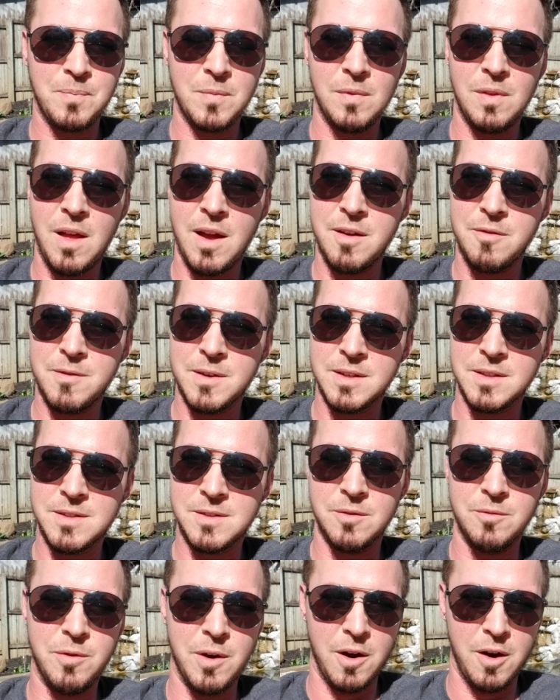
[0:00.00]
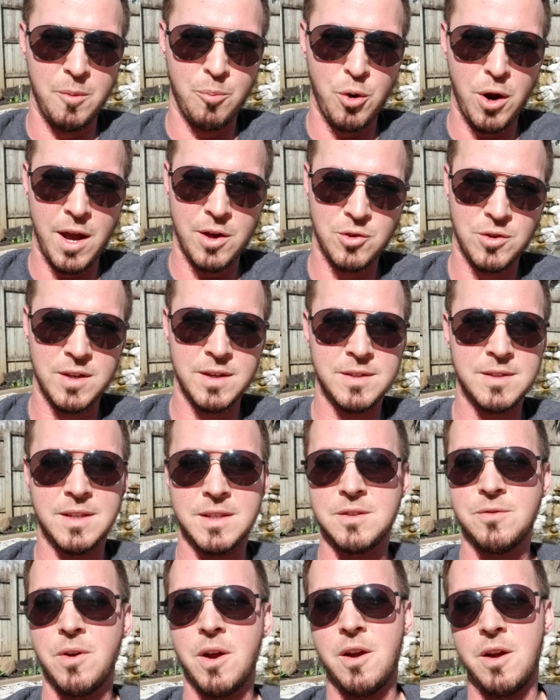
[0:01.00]
life is very precious,
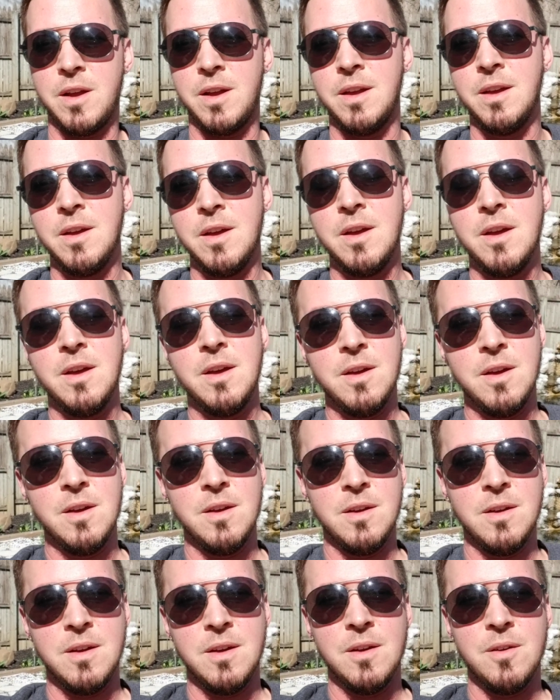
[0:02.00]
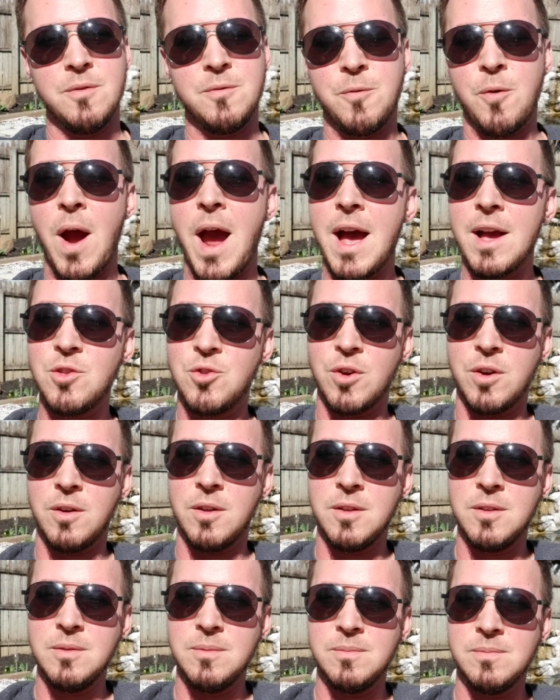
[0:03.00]
it's very
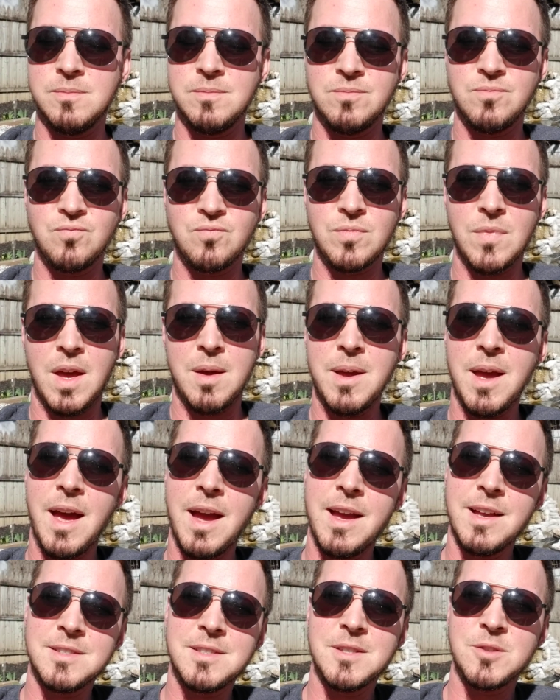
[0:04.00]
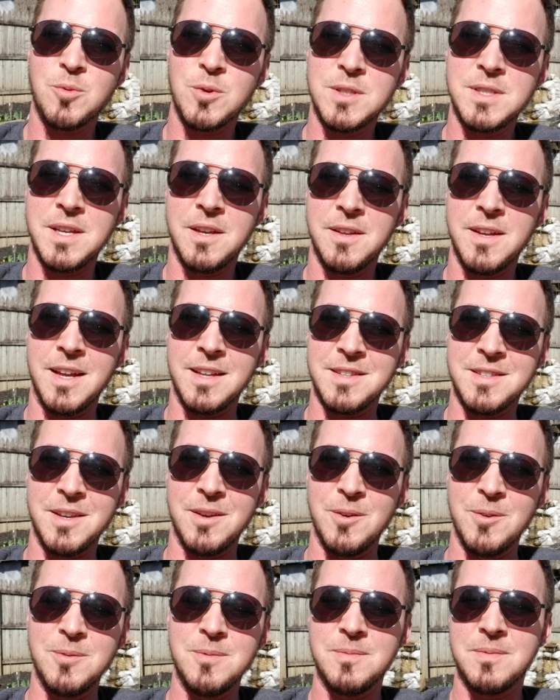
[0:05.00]
fragile. I guess it's resilient
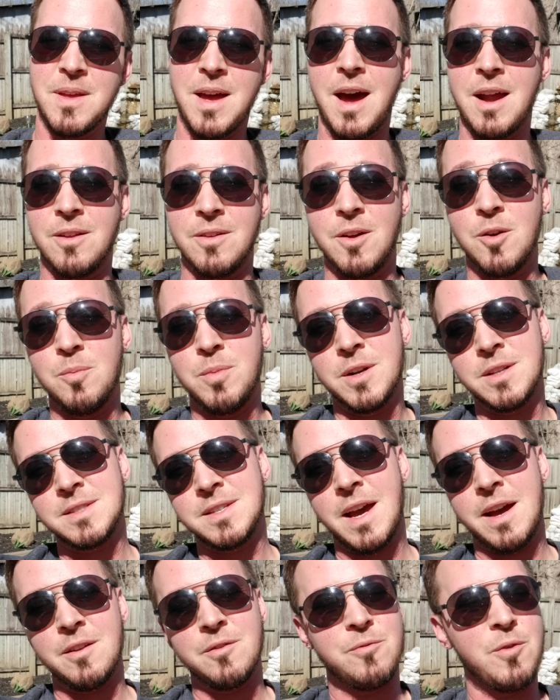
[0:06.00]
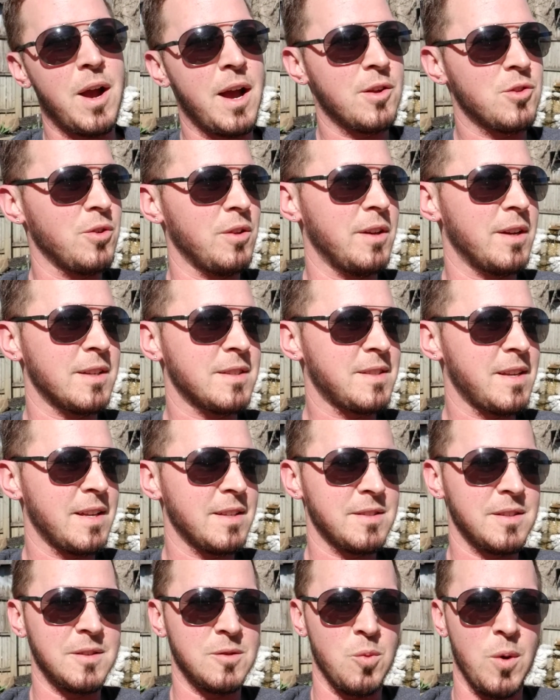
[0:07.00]
too, I don't know, but it's kind of fragile in a
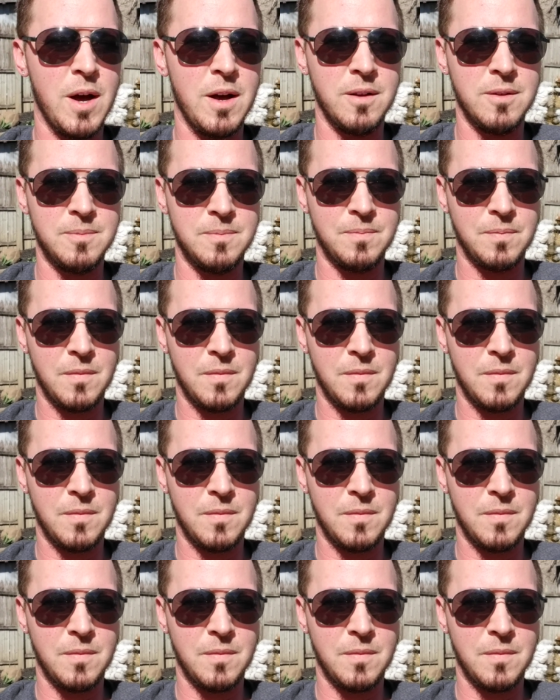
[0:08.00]
sense as well.